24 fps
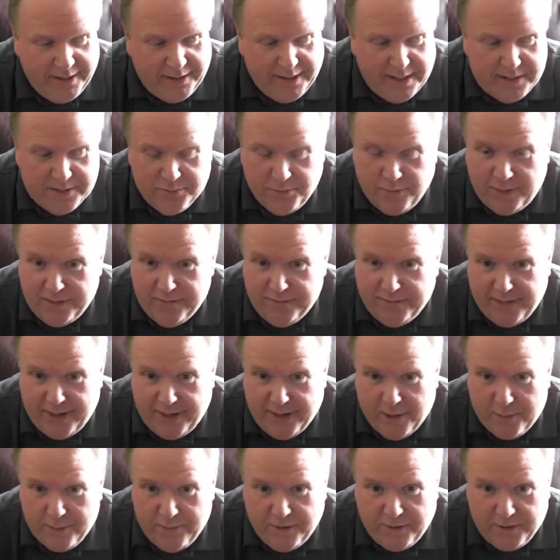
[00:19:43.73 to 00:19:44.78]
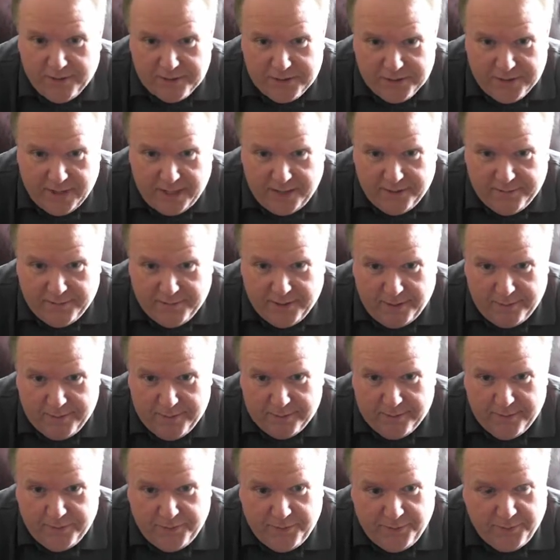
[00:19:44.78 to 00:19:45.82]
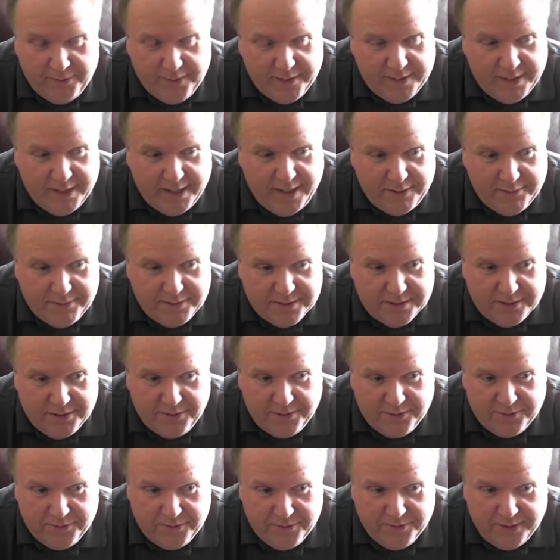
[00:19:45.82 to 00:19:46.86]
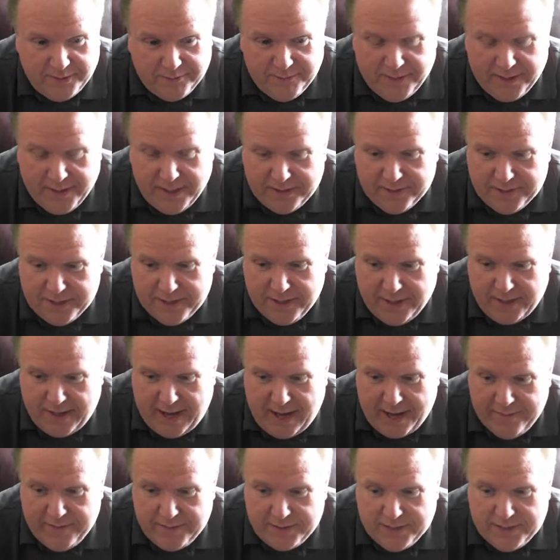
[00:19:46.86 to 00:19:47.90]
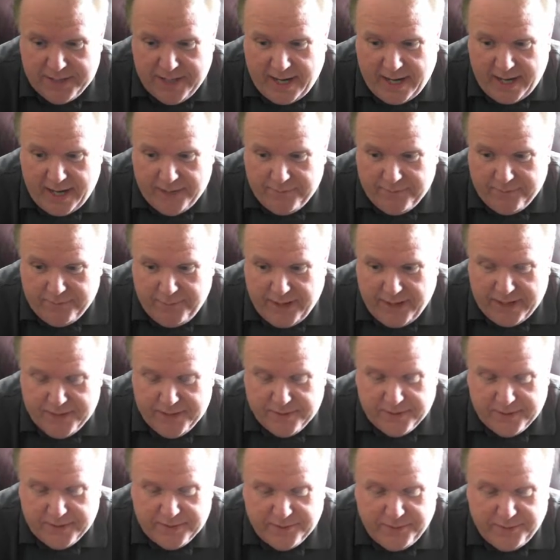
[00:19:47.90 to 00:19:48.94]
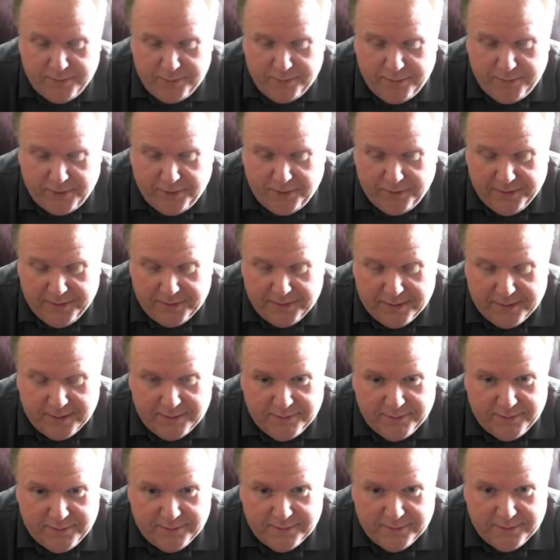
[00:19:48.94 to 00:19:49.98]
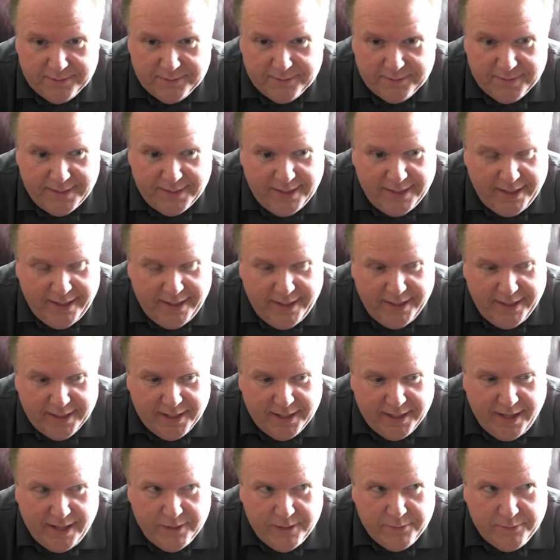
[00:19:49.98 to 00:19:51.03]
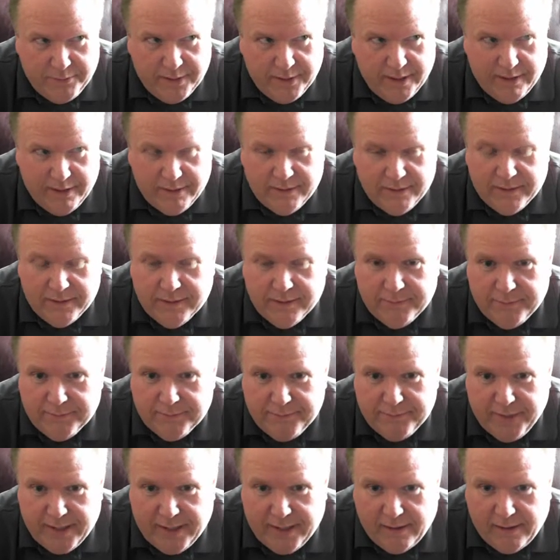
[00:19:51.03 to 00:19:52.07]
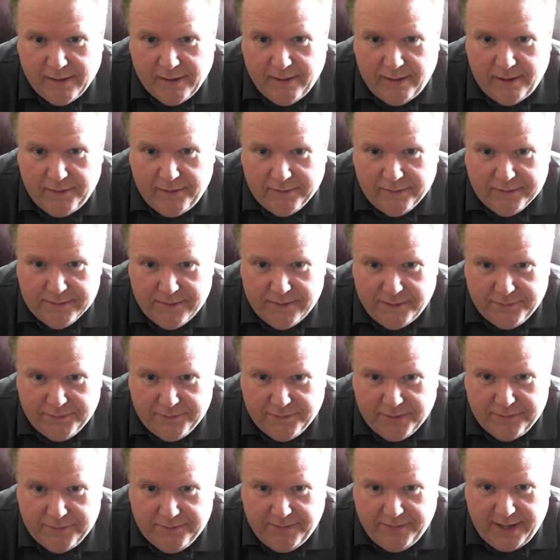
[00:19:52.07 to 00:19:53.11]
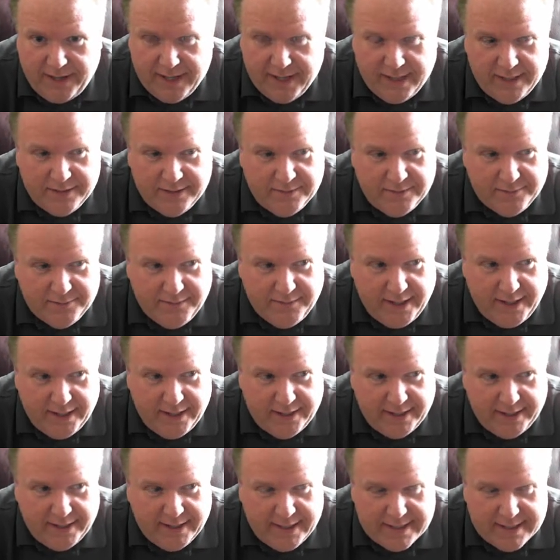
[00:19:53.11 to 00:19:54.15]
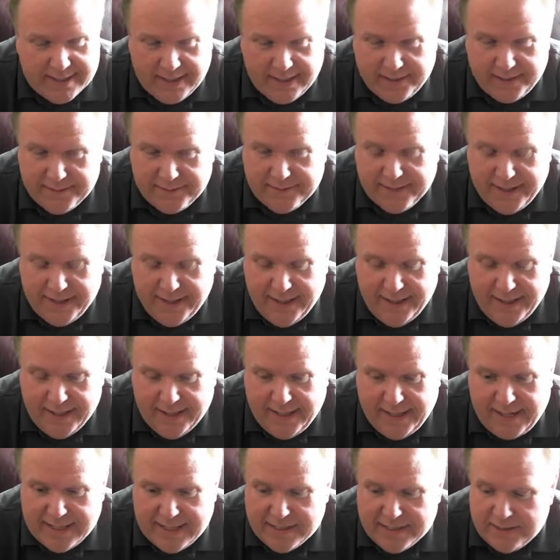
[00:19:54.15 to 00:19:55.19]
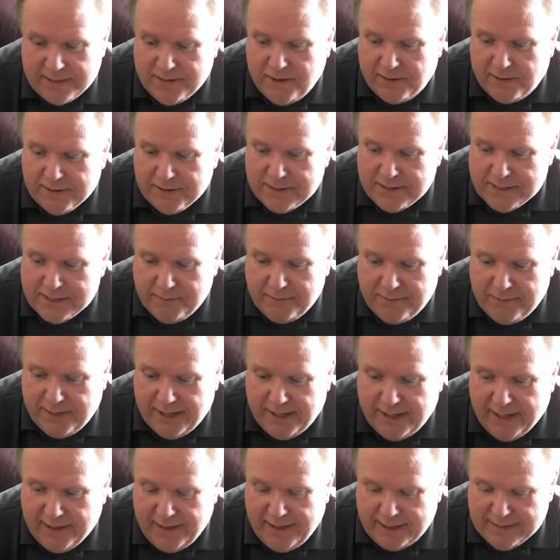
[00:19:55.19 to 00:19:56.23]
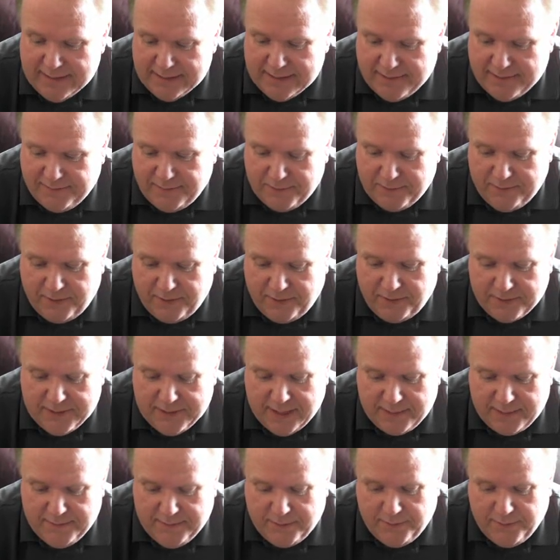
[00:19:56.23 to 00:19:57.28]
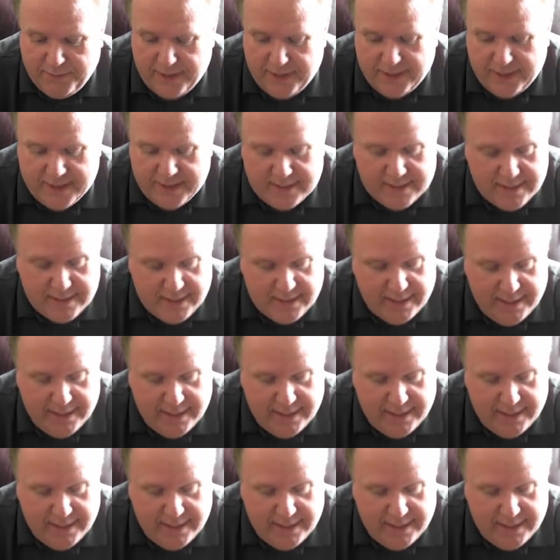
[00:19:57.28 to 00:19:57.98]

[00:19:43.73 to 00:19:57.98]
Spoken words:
at least one fireball shot from him before the night was over. And I even chatted Patriots football with him, which was kind of weird, being a long-suffering Vikings fan. I guess I was nice to talk to somebody who has a football team that wins,